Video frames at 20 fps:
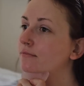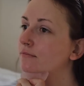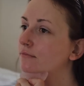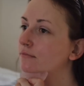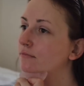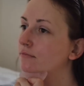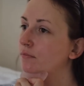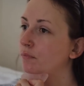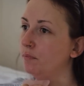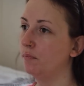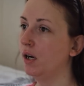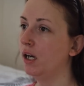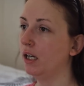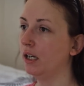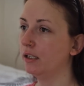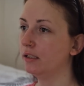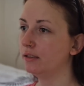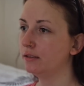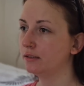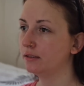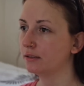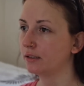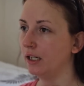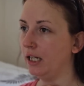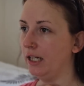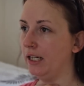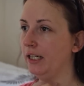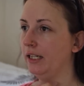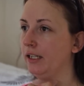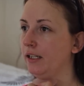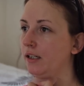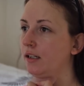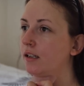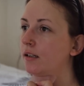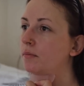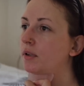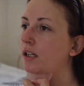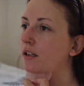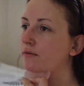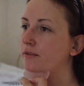But I
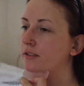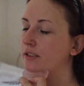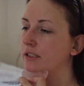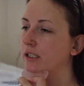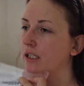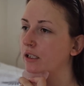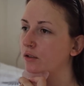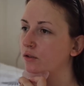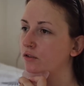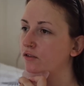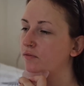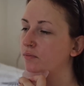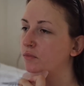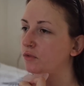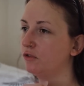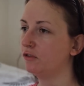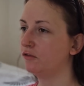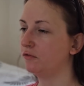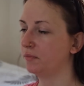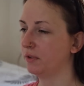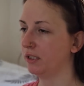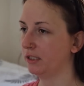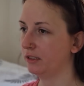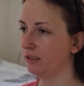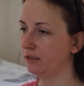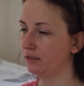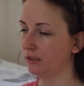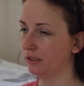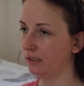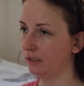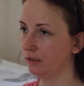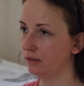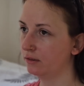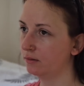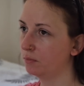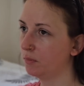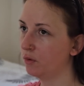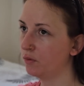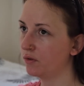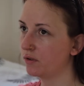am having a lot of movement, and
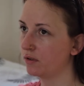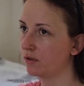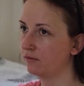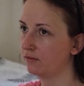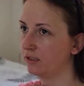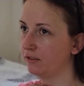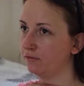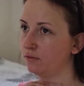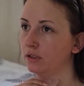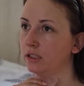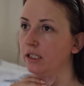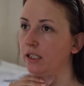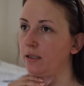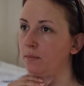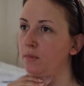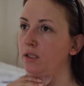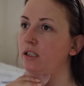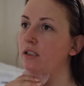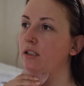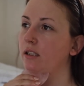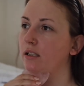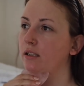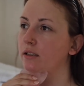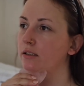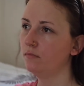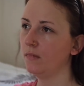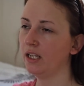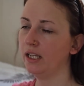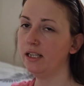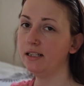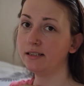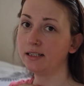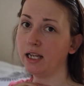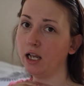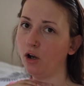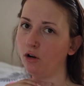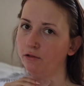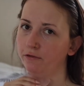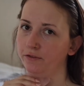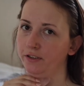most of the food that I'm eating is
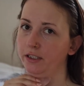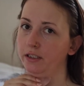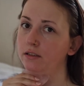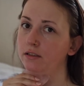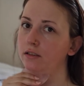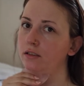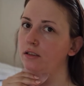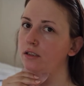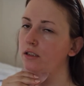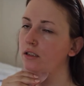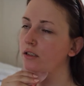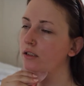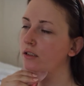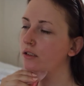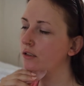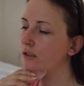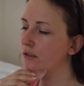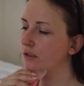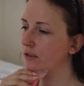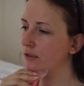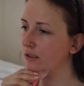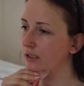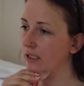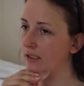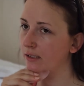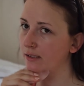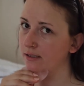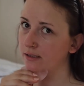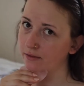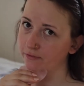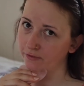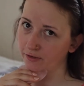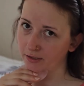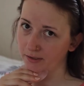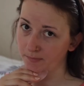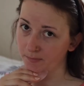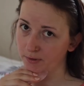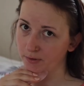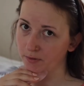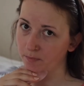healthy. That's the thing
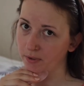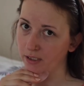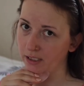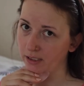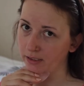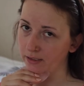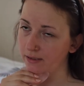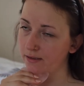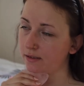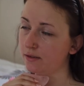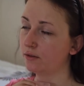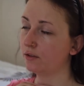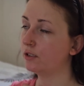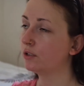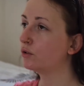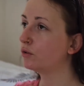about balance. You need to